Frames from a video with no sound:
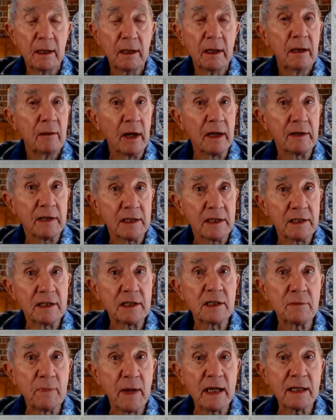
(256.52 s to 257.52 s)
but this
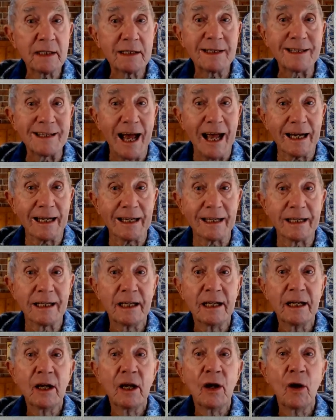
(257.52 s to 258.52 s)
is best done
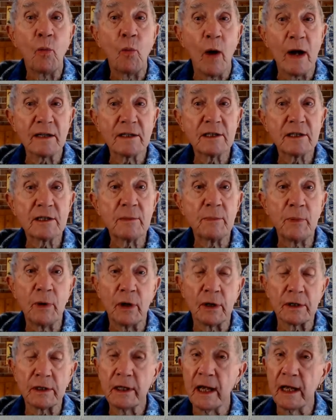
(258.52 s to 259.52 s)
once the
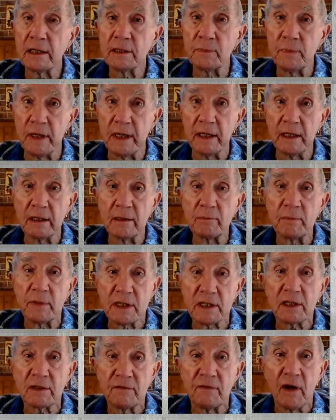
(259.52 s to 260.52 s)
pot has been
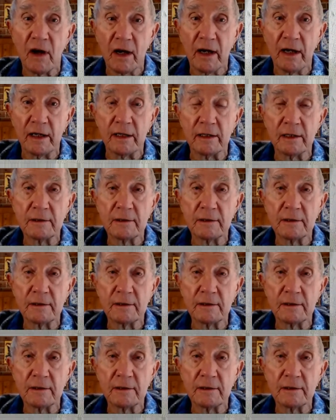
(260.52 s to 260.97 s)
bisque-fired.